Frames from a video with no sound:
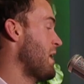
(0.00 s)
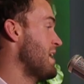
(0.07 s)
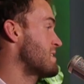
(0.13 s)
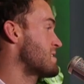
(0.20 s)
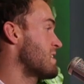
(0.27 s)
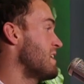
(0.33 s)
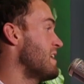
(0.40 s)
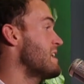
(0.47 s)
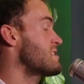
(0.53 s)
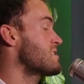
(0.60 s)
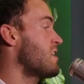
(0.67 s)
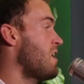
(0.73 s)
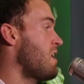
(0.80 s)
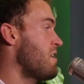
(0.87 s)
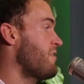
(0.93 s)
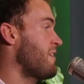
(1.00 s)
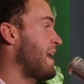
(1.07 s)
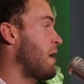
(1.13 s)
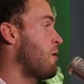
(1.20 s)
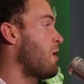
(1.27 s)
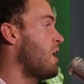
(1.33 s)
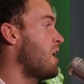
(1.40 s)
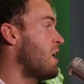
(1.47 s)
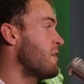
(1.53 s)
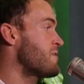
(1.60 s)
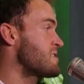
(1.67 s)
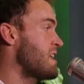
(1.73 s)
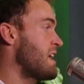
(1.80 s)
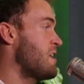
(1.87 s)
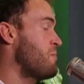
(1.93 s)
wait at least half an hour
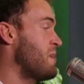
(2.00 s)
after their